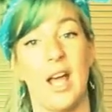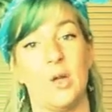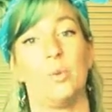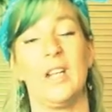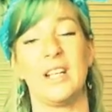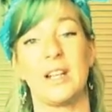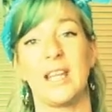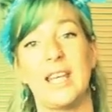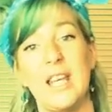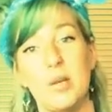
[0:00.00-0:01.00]
and we
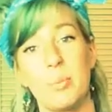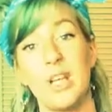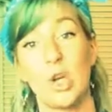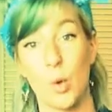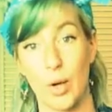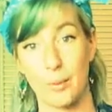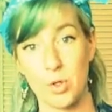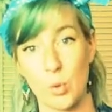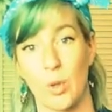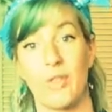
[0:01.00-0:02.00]
keep
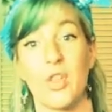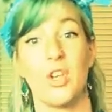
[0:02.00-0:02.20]
equipped with